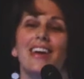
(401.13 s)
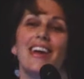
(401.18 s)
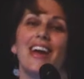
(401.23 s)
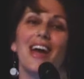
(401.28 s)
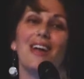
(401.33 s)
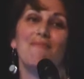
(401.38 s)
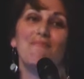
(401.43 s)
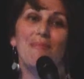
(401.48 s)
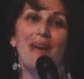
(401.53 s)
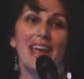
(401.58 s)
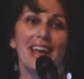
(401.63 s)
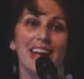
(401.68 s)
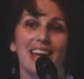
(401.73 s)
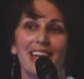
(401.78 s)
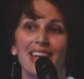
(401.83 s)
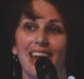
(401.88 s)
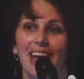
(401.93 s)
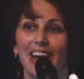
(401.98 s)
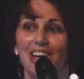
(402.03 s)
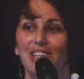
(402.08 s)
and make
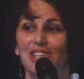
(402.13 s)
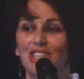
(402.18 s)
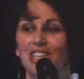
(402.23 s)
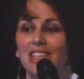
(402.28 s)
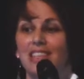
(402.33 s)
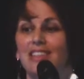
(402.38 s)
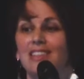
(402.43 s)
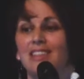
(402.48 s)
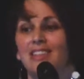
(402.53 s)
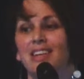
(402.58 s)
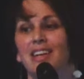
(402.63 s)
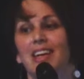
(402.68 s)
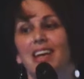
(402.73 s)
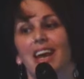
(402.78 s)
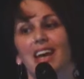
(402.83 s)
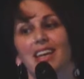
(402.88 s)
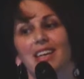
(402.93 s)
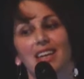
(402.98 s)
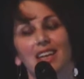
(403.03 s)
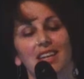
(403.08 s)
connections
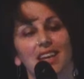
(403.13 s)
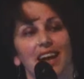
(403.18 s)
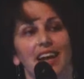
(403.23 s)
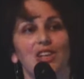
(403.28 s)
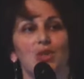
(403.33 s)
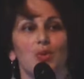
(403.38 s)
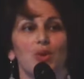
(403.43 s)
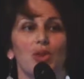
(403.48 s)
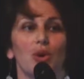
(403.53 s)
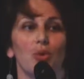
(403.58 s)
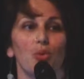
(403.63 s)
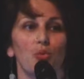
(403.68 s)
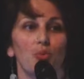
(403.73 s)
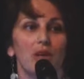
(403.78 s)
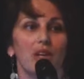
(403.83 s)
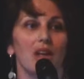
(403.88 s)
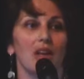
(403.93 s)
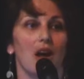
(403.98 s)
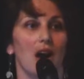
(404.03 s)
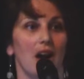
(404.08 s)
and connect with a
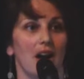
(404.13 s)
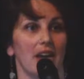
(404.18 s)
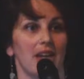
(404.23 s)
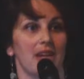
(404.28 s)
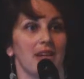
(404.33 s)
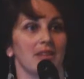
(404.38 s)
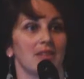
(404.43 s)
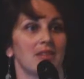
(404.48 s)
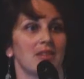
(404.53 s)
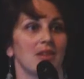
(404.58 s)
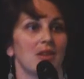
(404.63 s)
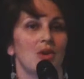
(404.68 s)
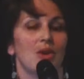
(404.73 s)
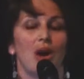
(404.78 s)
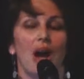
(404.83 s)
real audience?